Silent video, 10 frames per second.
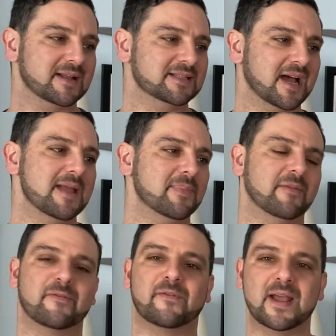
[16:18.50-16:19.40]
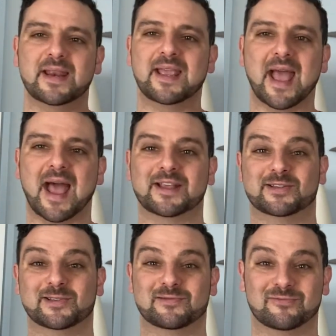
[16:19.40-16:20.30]
type of fighting axe
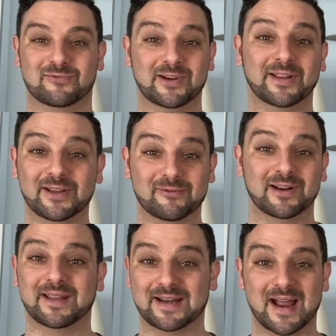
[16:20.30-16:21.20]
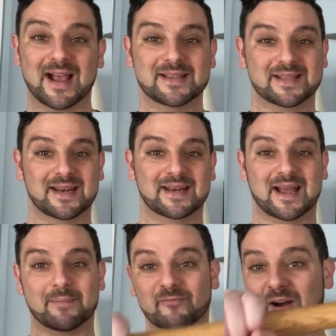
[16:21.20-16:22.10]
is really nice, and
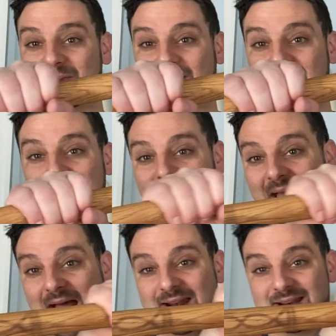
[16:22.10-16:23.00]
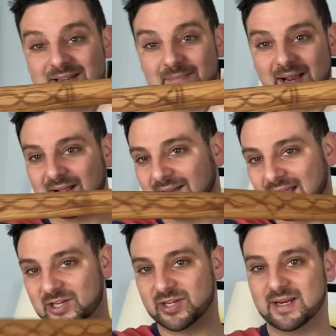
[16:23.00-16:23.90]
I'm very glad I added it to my
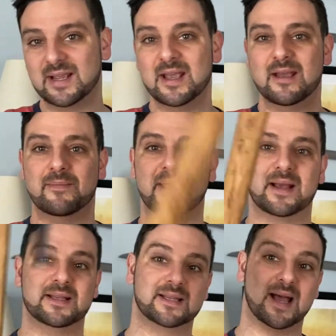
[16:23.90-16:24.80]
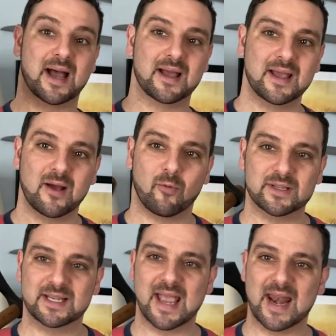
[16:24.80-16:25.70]
collection because
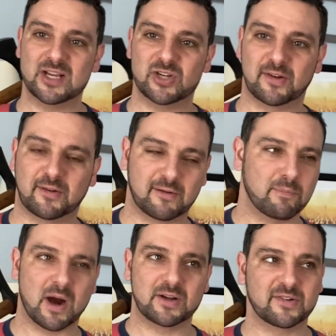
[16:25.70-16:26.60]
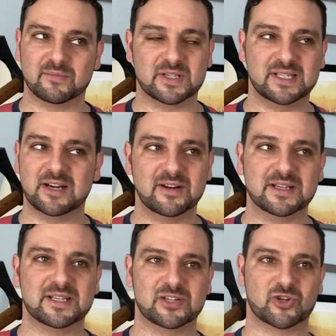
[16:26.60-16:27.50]
once again it just sparked some
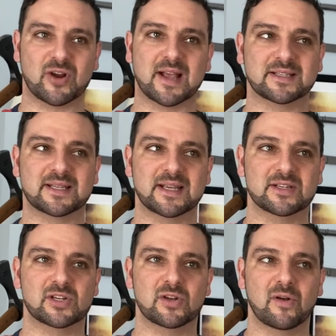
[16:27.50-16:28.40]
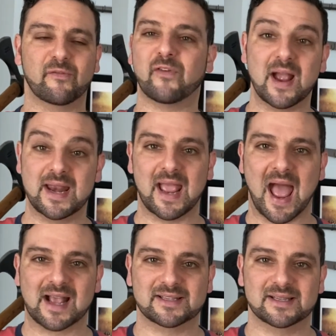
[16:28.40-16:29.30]
serious interest into fighting
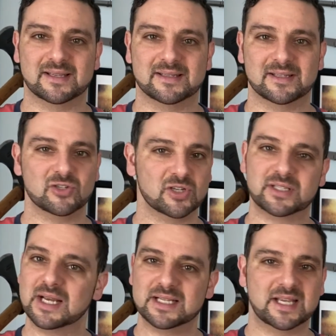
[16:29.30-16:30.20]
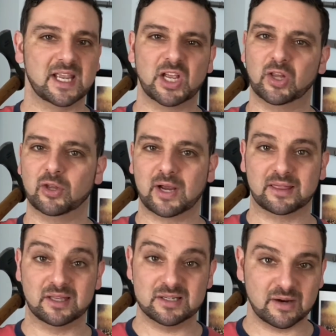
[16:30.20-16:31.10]
axes and just taking a look
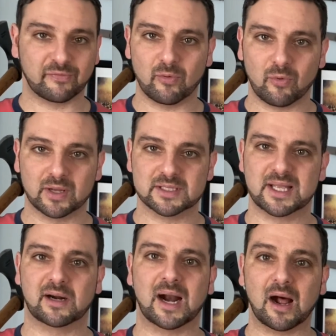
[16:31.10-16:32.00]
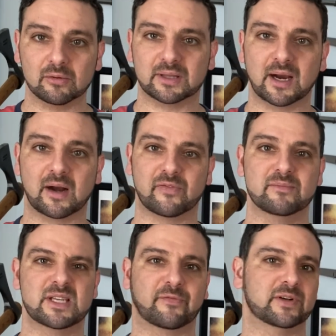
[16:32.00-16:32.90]
at the different ones that are out there
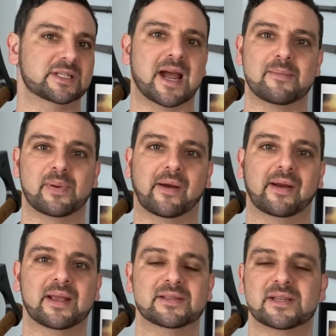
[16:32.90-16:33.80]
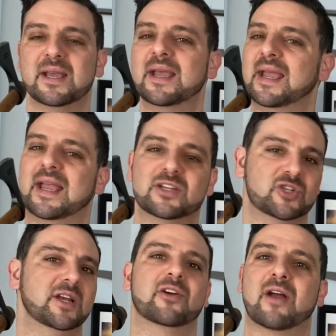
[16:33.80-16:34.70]
from different time periods and
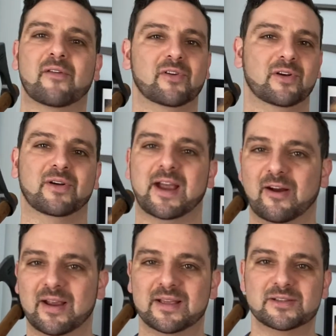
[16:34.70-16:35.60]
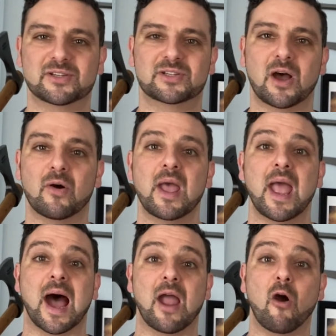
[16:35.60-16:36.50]
geographical areas. So
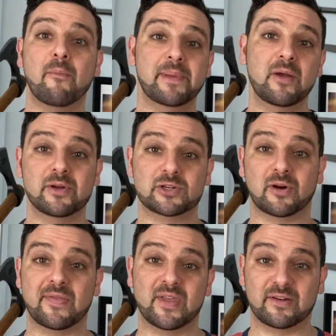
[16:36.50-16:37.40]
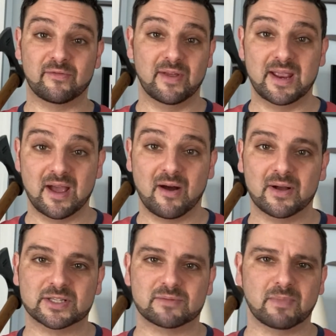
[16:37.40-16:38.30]
I hope you enjoyed this video.
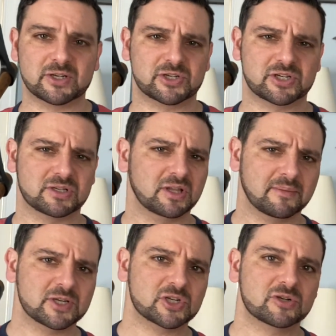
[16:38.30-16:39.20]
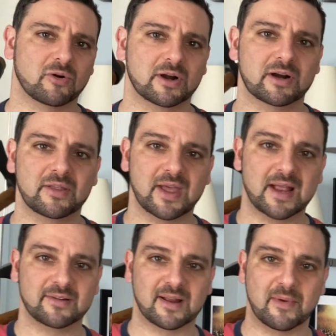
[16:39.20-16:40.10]
It's a little bit shorter
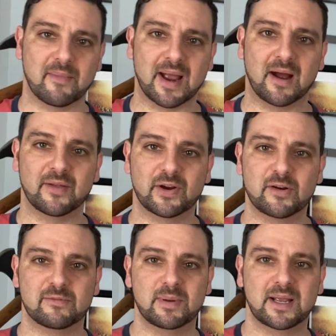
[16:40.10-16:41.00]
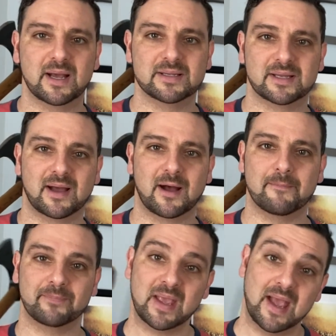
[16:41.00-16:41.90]
than some of my others because
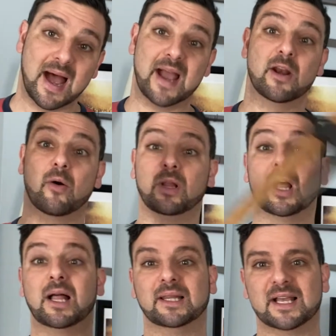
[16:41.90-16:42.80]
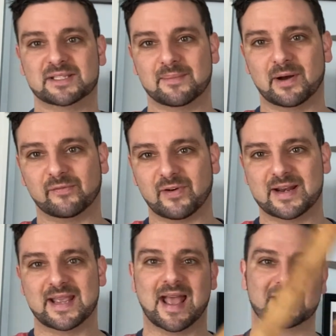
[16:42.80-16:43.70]
I know a lot less about
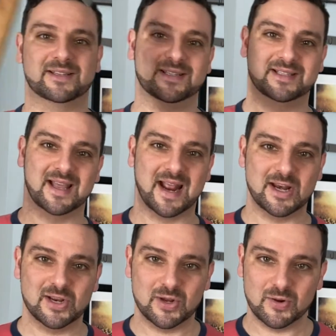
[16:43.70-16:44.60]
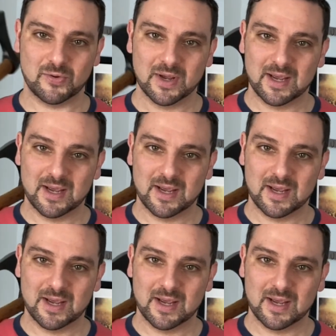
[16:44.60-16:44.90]
fighting axes than I do